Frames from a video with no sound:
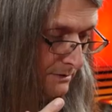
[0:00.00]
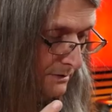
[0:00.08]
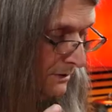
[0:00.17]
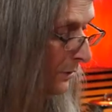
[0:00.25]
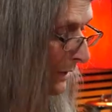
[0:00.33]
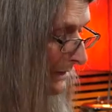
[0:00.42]

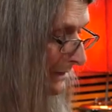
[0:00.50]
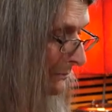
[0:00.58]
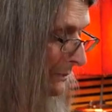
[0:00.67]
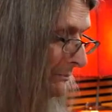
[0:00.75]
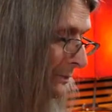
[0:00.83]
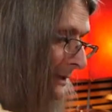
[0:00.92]
Uh, oh, and
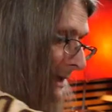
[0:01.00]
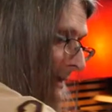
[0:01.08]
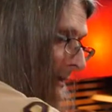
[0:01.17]
then we put